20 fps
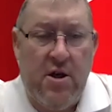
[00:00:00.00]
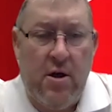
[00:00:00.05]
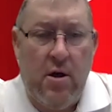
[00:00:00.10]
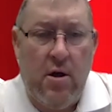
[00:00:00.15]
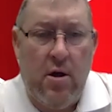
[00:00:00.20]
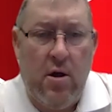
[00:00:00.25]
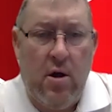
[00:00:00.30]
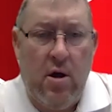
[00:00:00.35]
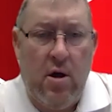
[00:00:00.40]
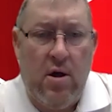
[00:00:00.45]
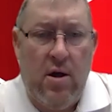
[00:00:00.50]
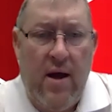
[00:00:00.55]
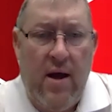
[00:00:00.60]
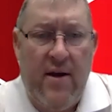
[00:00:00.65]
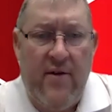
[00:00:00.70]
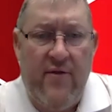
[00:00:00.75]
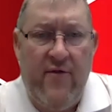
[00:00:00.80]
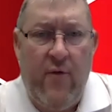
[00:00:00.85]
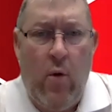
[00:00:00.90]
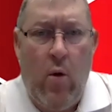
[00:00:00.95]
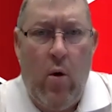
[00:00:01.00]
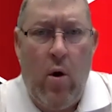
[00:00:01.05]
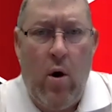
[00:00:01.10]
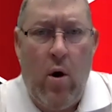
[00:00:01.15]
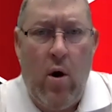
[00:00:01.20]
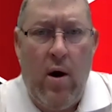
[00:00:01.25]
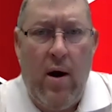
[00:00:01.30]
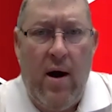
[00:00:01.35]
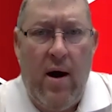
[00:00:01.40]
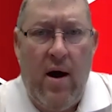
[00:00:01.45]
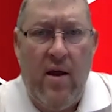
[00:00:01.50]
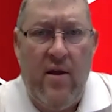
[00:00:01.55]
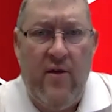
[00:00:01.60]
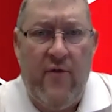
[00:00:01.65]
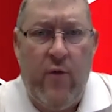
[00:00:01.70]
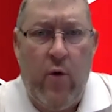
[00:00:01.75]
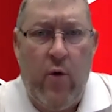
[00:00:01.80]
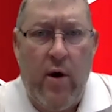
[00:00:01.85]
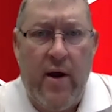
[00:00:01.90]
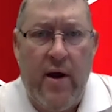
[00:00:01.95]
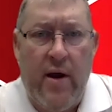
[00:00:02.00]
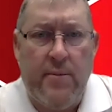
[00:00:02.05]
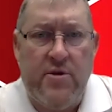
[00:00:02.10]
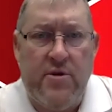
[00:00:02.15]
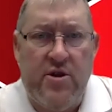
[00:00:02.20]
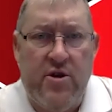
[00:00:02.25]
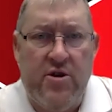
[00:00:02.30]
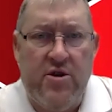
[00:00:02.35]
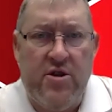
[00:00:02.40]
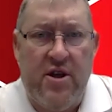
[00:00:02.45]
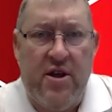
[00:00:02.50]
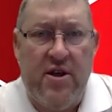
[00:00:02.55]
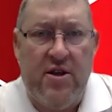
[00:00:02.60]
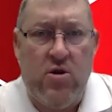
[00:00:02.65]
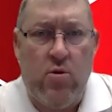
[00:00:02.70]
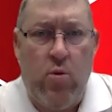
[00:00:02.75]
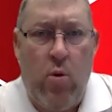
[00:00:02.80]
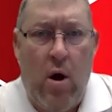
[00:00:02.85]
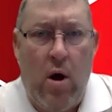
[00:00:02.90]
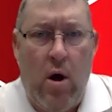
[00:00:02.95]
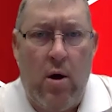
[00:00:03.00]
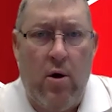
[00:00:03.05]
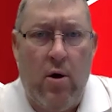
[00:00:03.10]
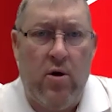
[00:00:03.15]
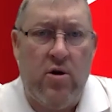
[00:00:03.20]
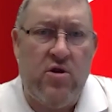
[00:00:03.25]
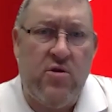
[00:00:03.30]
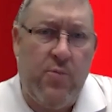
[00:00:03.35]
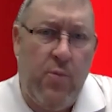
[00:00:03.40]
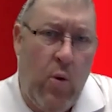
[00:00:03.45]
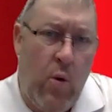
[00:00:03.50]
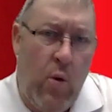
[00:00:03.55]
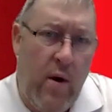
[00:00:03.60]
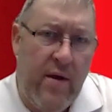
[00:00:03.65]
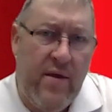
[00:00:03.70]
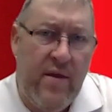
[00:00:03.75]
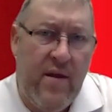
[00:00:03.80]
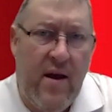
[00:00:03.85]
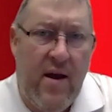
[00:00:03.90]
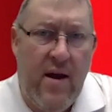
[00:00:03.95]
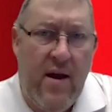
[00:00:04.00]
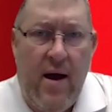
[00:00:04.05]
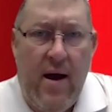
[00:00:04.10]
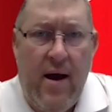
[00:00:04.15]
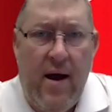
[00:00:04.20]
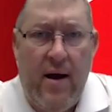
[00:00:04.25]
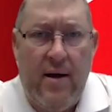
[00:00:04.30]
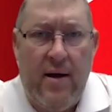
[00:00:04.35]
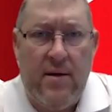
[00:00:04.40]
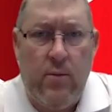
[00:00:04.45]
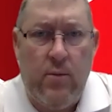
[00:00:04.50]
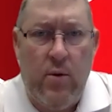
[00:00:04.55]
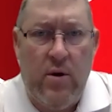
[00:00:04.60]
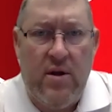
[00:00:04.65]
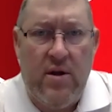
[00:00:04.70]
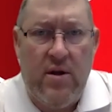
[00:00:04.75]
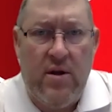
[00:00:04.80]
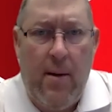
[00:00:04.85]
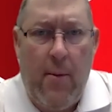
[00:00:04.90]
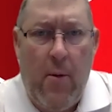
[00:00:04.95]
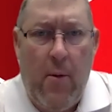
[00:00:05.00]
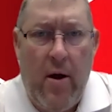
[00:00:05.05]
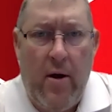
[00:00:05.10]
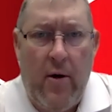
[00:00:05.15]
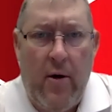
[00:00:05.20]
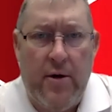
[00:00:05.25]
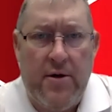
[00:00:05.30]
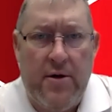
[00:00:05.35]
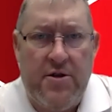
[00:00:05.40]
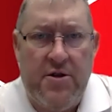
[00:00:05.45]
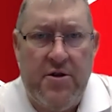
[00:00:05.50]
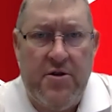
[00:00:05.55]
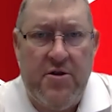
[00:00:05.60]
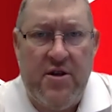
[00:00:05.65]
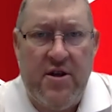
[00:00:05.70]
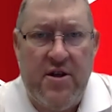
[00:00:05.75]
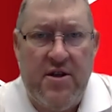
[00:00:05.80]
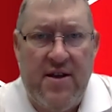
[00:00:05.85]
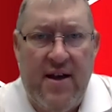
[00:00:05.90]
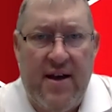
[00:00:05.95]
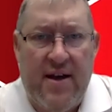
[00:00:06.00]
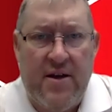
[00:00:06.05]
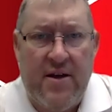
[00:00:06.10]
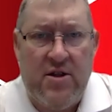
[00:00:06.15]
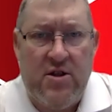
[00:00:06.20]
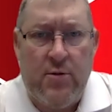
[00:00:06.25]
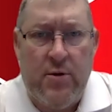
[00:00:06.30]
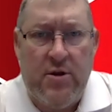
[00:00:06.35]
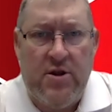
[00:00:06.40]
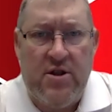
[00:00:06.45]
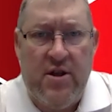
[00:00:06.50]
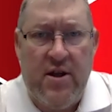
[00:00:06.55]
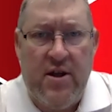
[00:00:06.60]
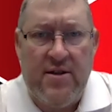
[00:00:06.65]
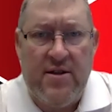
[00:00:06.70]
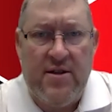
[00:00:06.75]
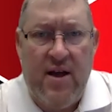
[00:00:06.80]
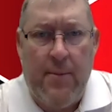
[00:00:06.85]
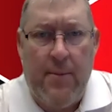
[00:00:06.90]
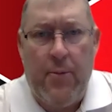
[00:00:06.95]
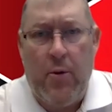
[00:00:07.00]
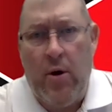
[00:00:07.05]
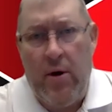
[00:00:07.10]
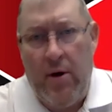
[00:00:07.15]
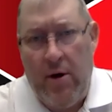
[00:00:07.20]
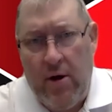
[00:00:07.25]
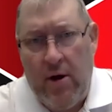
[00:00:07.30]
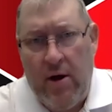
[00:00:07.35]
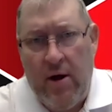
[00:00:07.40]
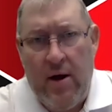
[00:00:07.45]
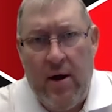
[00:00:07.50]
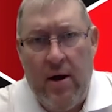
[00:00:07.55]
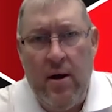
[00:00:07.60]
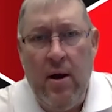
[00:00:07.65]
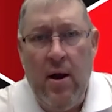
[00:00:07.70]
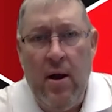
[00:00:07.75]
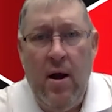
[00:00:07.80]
going to look like for the 4-game series against Rockhurst with the doubleheader on Tuesday? Is that going to switch things up, or are you going to?